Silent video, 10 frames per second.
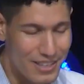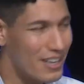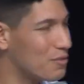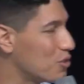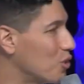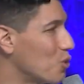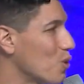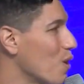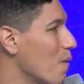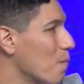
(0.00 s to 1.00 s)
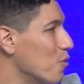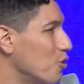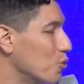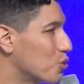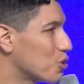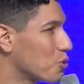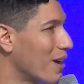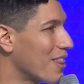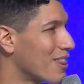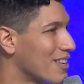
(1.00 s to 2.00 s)
gives you new
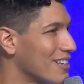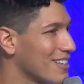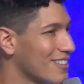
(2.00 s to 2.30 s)
strength.